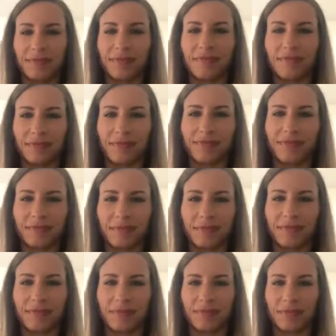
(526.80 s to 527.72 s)

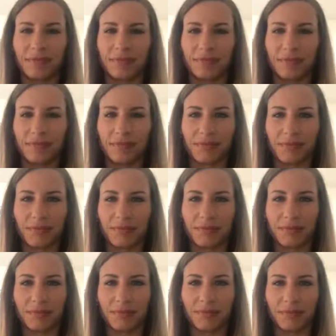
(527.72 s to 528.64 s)

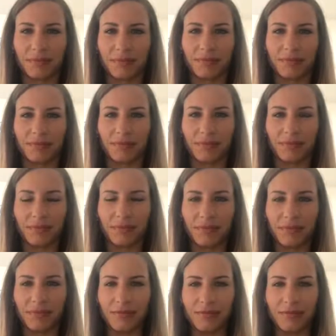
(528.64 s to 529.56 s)

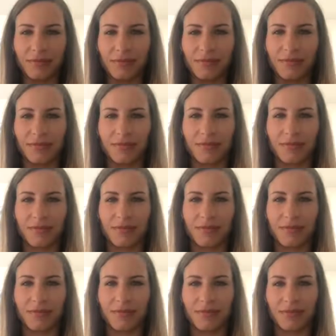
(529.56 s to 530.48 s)

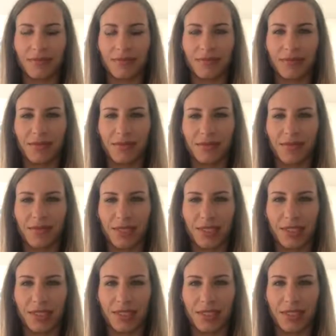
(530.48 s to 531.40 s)

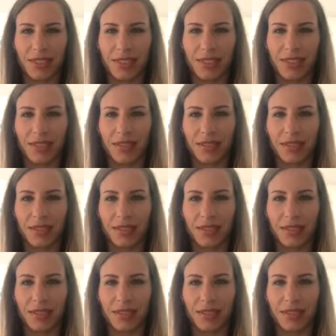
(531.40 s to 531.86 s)
No words are spoken by the person on screen.